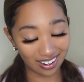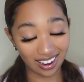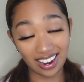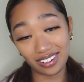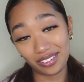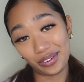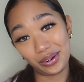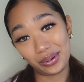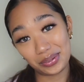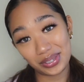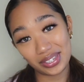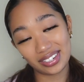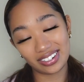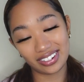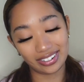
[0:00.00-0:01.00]
I
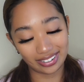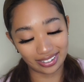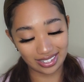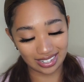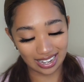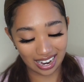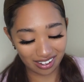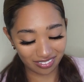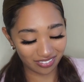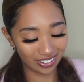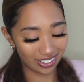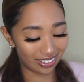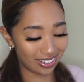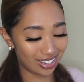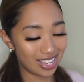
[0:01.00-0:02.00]
copped because I
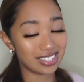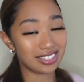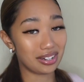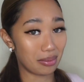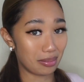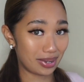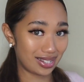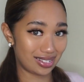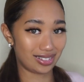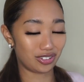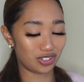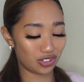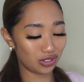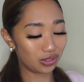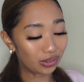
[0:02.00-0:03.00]
think it's an
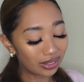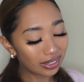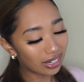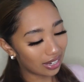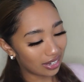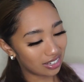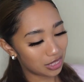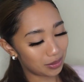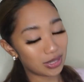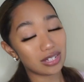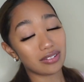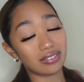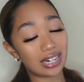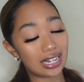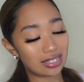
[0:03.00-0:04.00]
amazing shoe,
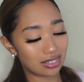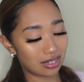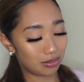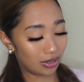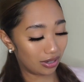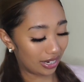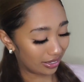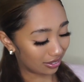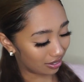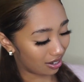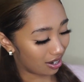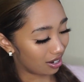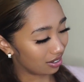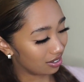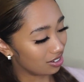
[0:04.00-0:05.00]
especially for like summer. Like the
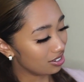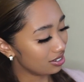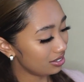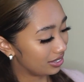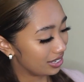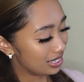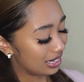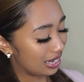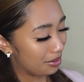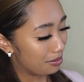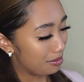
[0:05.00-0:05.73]
color, this like